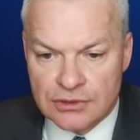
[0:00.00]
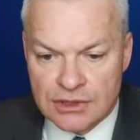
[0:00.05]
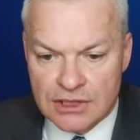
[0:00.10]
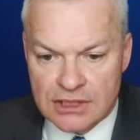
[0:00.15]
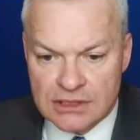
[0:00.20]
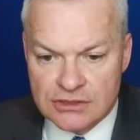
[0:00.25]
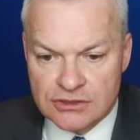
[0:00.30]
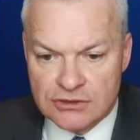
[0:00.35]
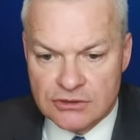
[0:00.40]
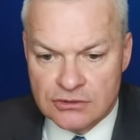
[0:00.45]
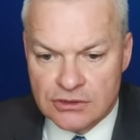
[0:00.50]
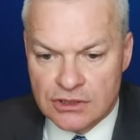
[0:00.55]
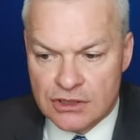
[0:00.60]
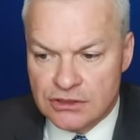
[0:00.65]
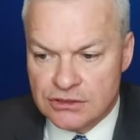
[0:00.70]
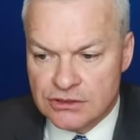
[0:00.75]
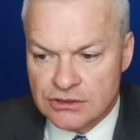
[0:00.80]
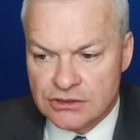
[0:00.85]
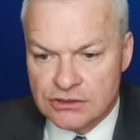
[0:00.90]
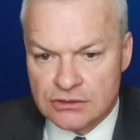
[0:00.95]
That's not
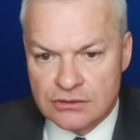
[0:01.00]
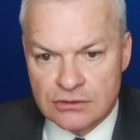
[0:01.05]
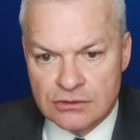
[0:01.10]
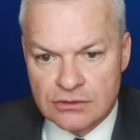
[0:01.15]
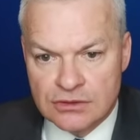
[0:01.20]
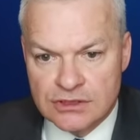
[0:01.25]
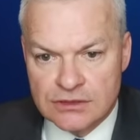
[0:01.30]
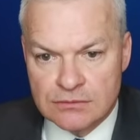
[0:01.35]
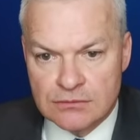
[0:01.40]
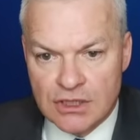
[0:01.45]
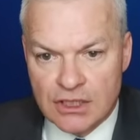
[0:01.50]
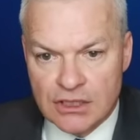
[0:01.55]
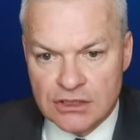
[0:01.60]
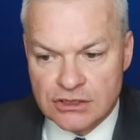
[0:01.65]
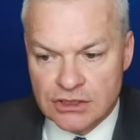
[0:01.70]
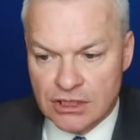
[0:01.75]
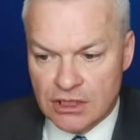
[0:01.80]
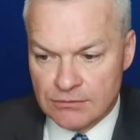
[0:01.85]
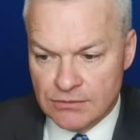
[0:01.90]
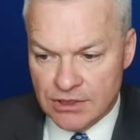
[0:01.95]
going to score as
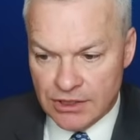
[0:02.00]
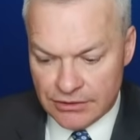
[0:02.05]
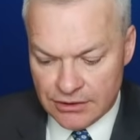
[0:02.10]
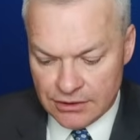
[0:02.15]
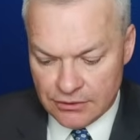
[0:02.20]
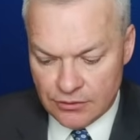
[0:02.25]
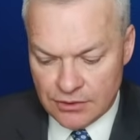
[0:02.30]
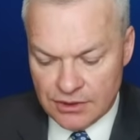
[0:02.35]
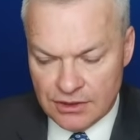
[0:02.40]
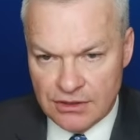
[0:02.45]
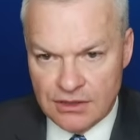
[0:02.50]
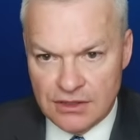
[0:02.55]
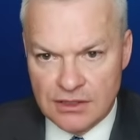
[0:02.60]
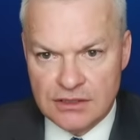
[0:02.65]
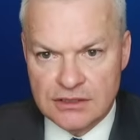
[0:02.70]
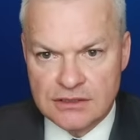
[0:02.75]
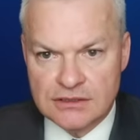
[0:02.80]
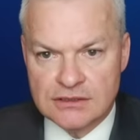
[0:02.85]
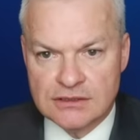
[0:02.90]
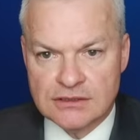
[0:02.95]
much. I'm going with
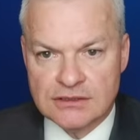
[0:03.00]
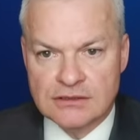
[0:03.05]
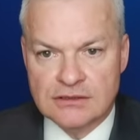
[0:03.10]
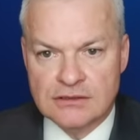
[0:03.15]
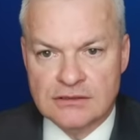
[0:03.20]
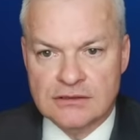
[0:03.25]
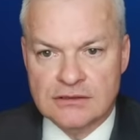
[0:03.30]
this.